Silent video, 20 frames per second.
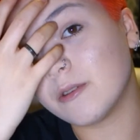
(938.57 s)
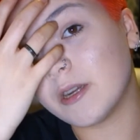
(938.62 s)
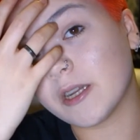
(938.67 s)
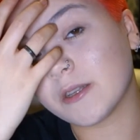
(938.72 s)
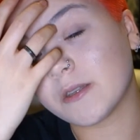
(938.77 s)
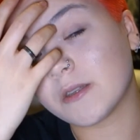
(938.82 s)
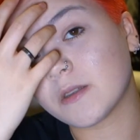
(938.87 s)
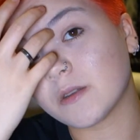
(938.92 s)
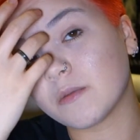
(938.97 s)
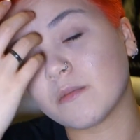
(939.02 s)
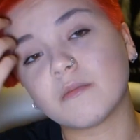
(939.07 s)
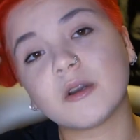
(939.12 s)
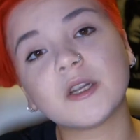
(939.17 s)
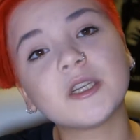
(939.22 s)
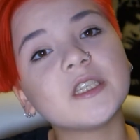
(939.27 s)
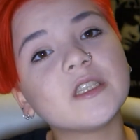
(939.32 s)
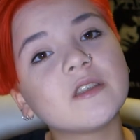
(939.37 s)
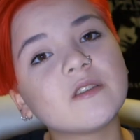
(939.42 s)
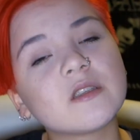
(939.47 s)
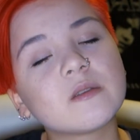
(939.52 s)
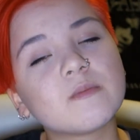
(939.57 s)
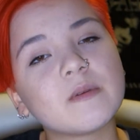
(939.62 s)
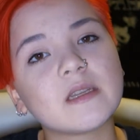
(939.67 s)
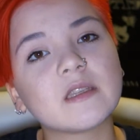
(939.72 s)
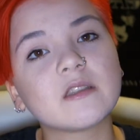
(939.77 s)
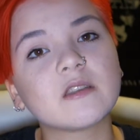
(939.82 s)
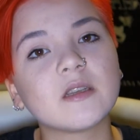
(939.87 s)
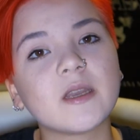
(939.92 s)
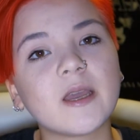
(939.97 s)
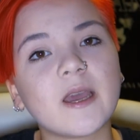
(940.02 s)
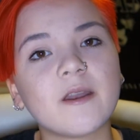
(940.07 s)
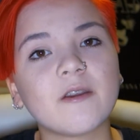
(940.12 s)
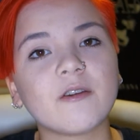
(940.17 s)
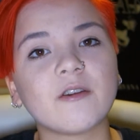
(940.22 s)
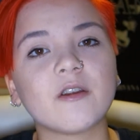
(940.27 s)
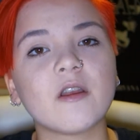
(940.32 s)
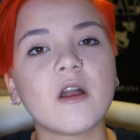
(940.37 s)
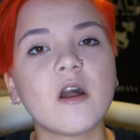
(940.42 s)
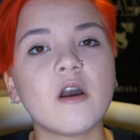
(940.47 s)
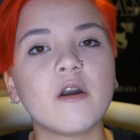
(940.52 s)
got some money to spend
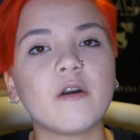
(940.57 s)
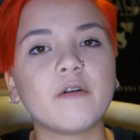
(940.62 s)
together,